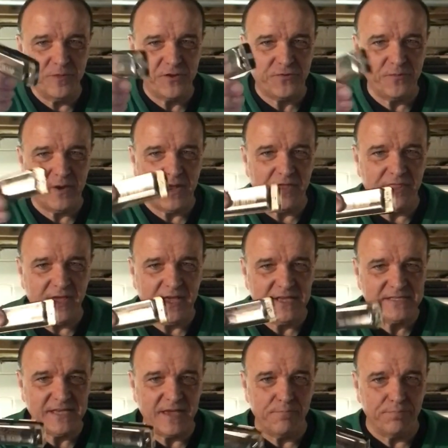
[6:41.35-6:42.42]
This one I think
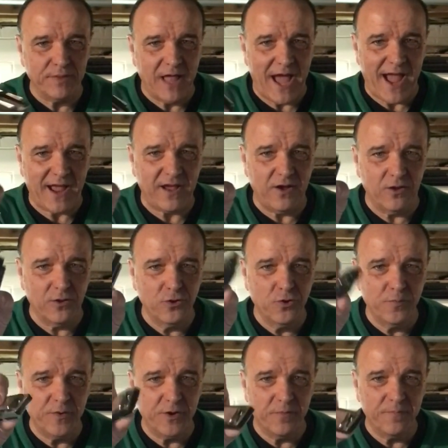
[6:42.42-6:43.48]
is a black
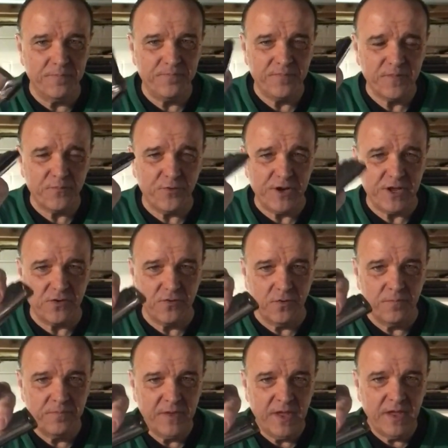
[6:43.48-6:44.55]
aluminum. Pretty
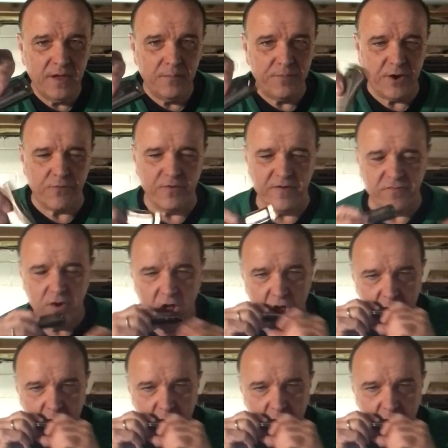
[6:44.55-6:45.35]
cool. Big River.